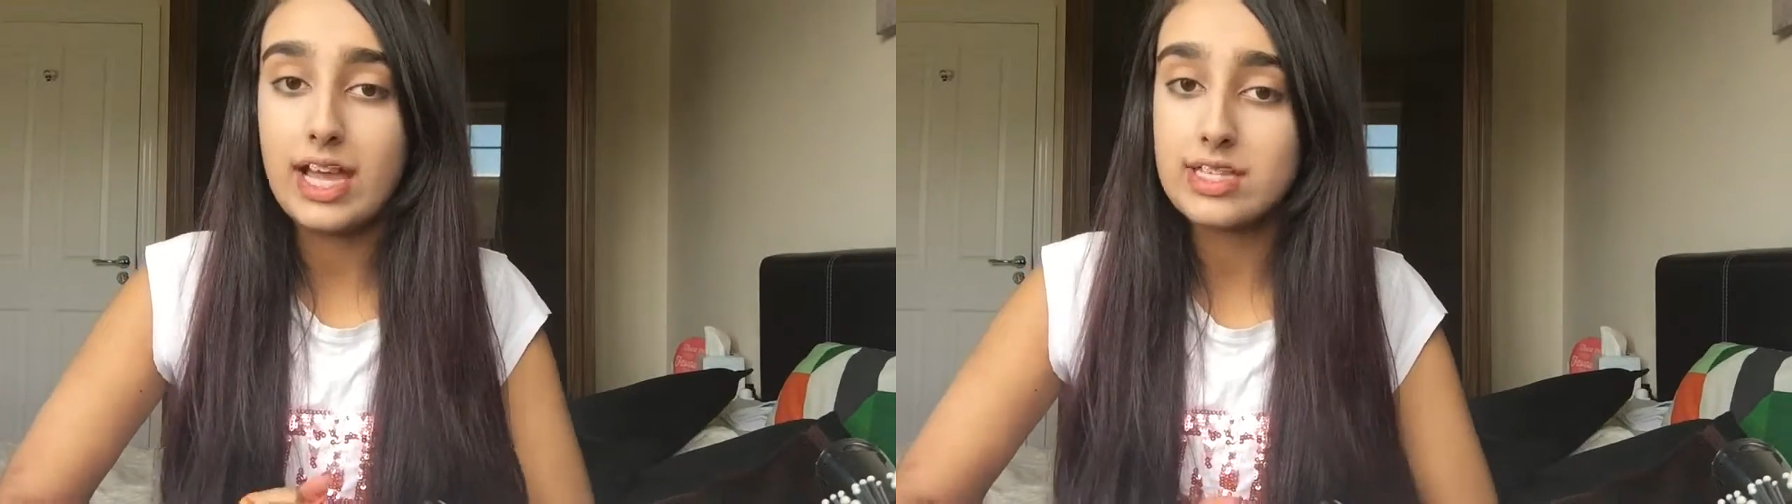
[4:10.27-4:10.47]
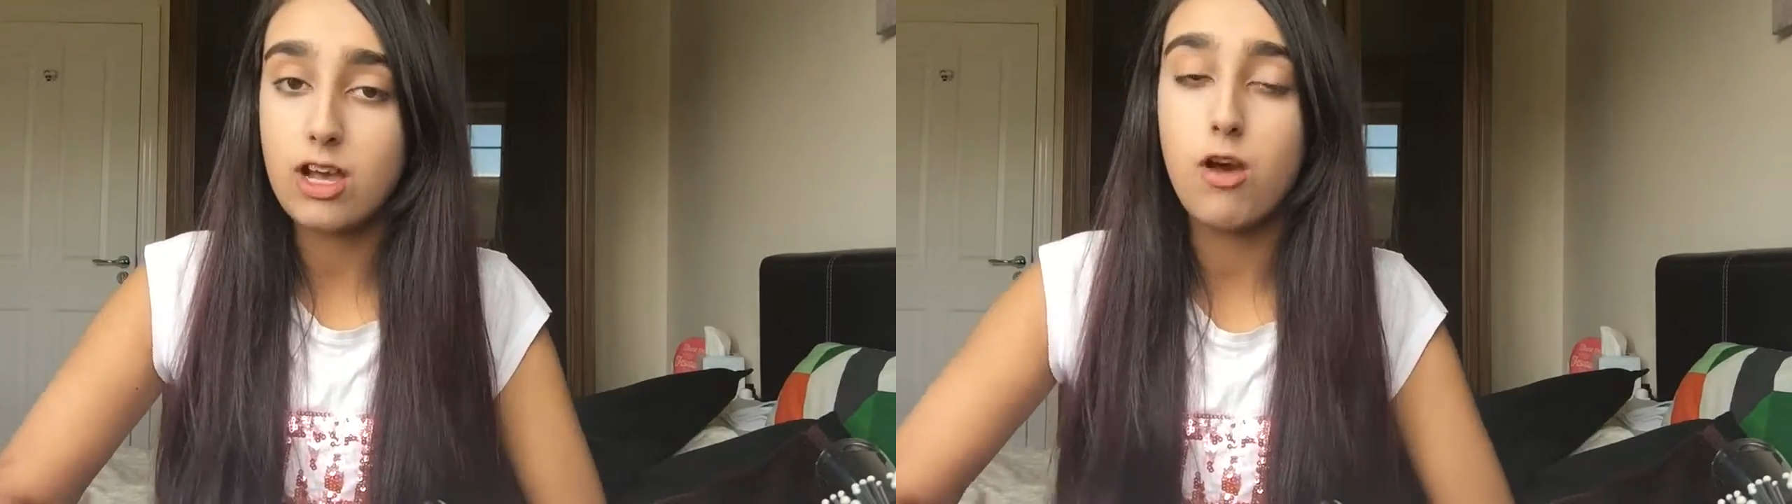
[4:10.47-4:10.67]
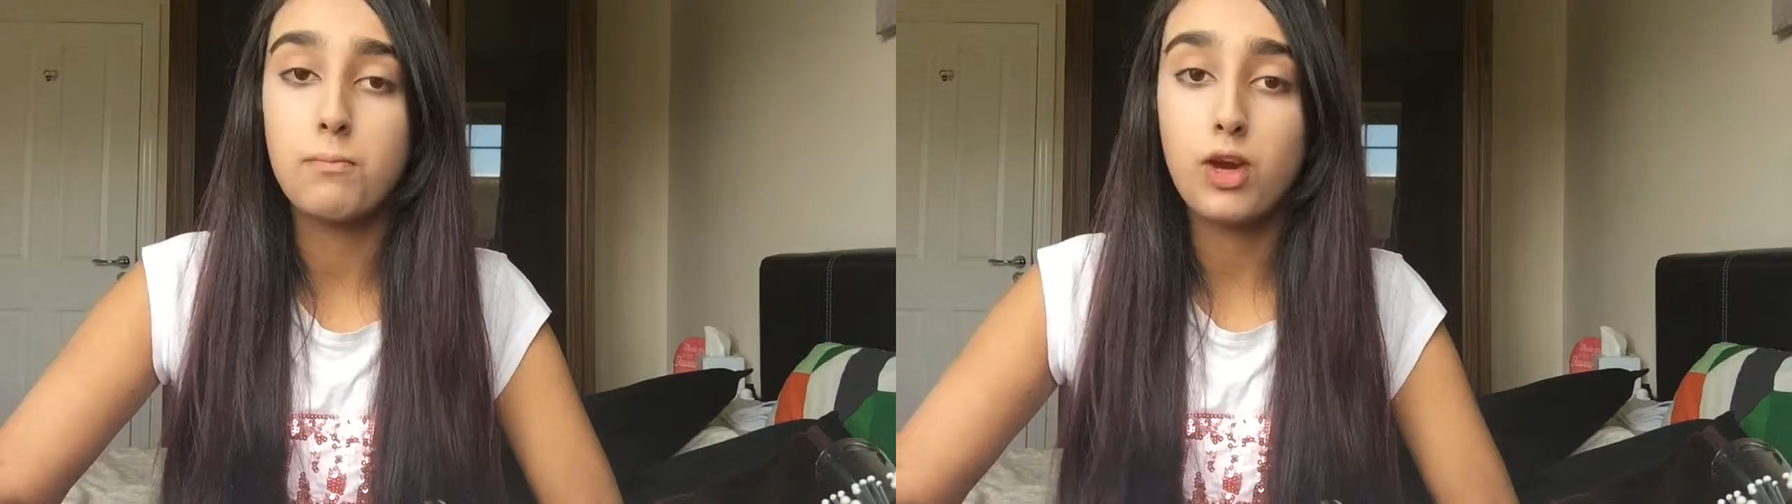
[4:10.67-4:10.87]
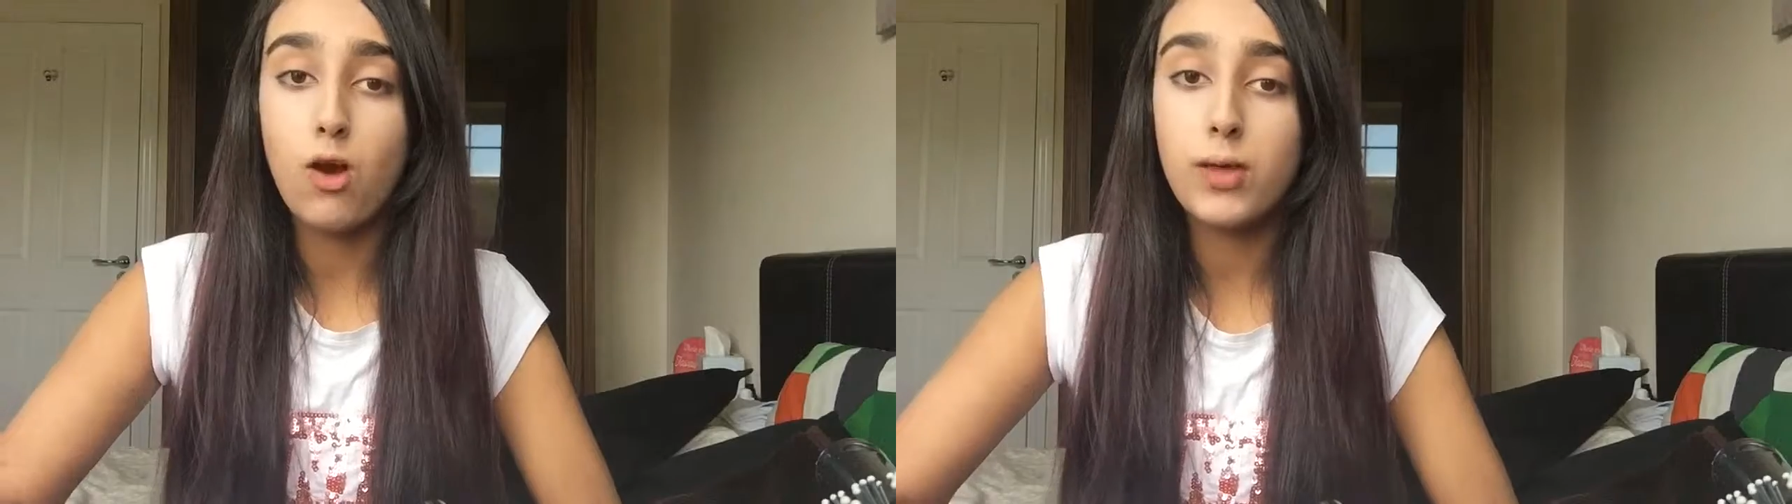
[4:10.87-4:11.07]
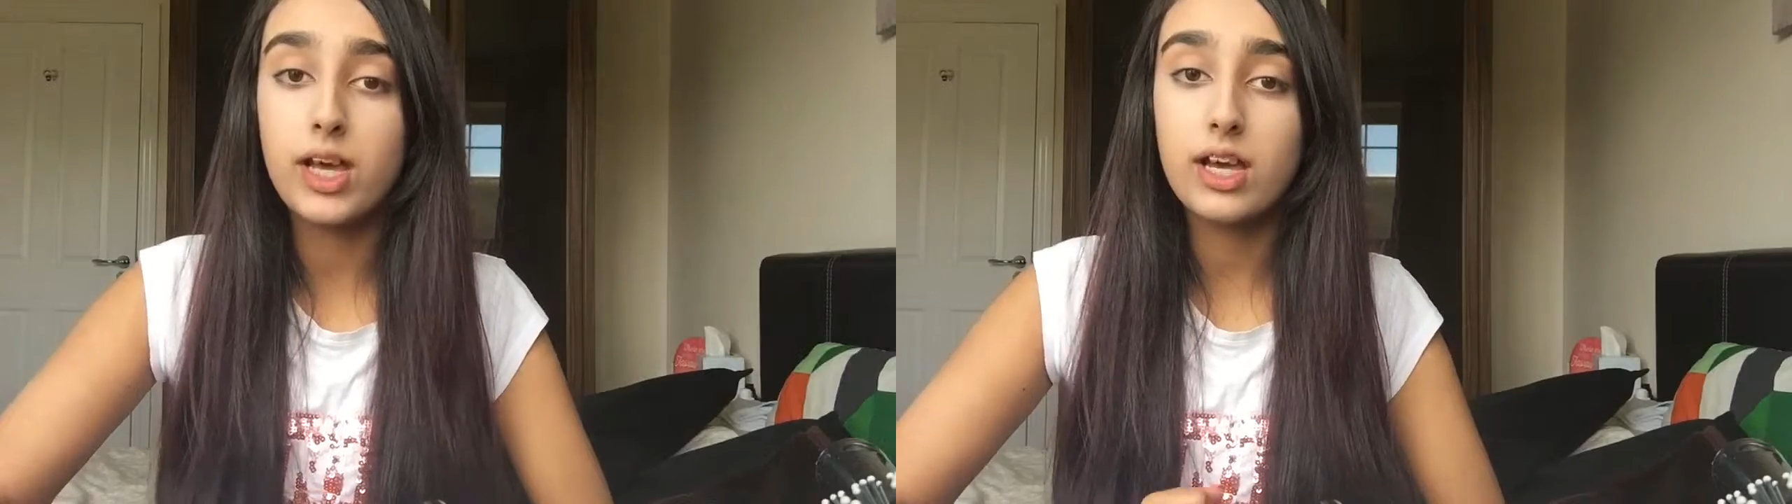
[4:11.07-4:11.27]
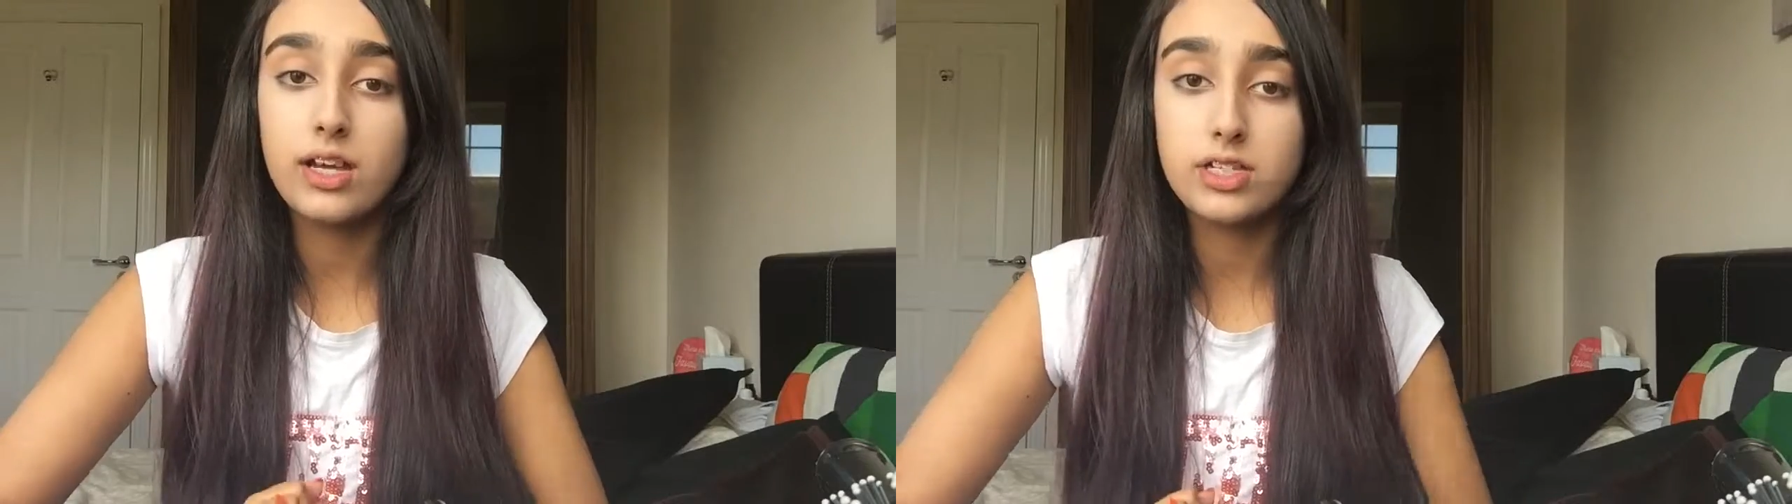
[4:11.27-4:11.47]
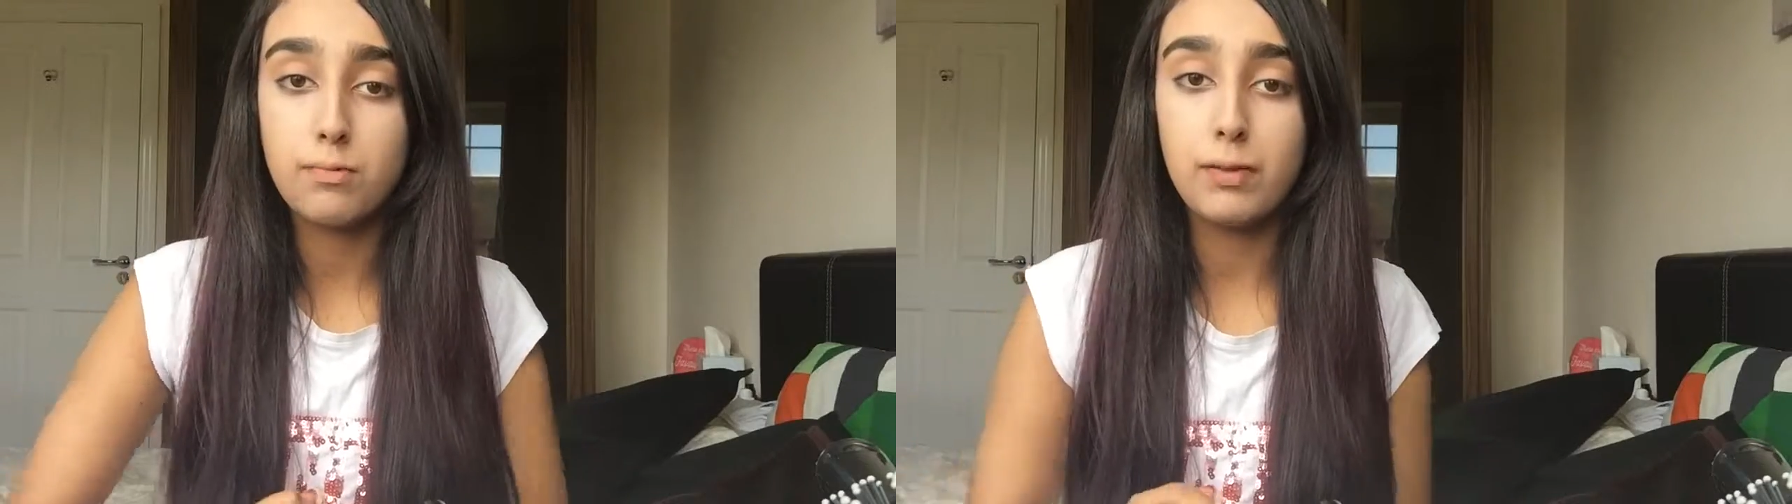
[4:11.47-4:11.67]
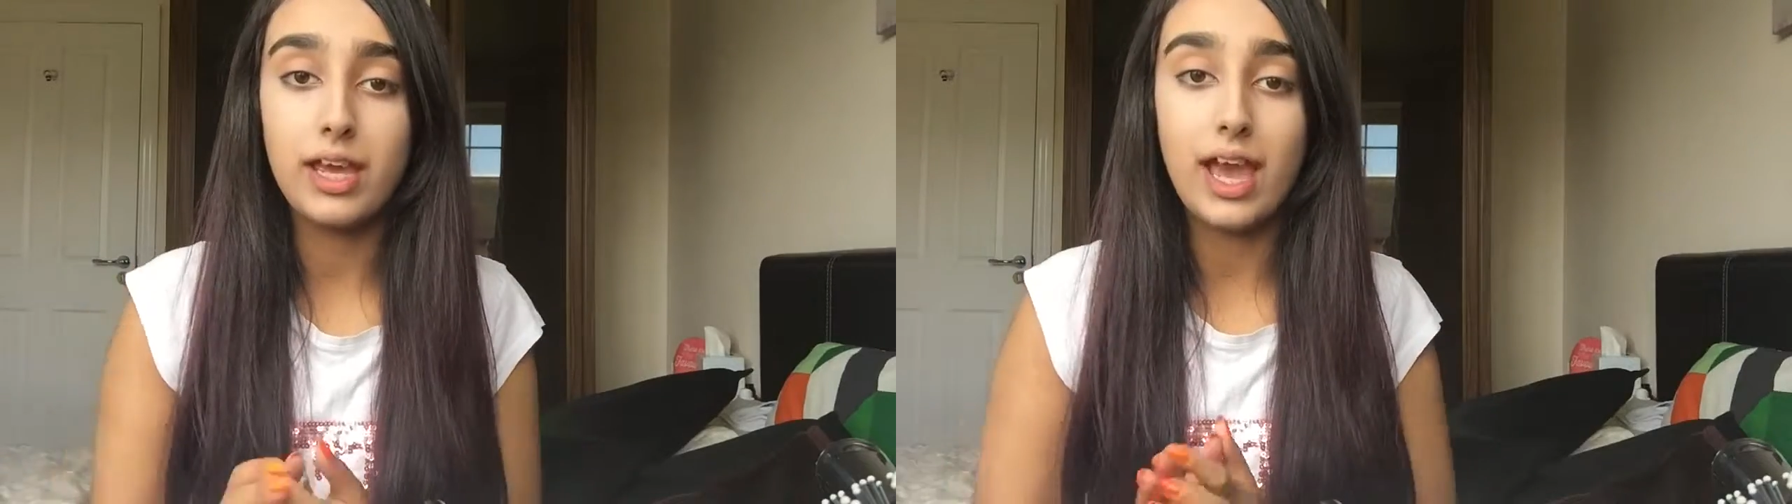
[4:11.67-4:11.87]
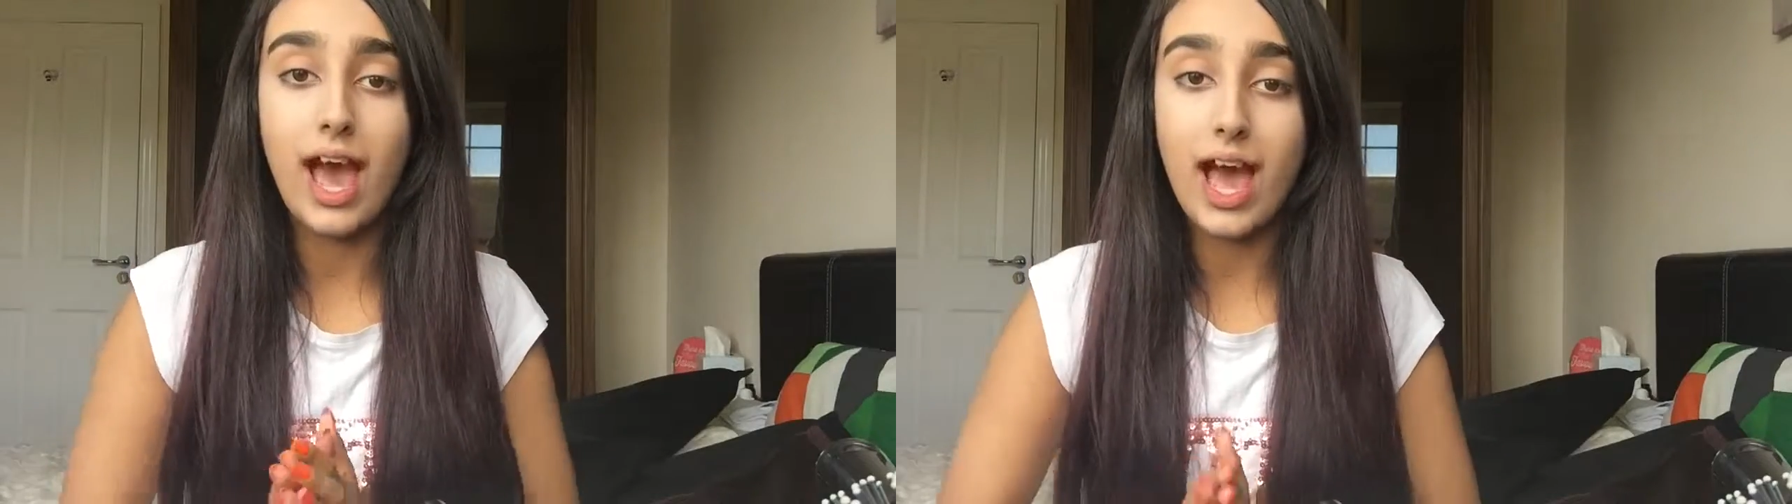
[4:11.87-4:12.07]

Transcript: is I'm going to be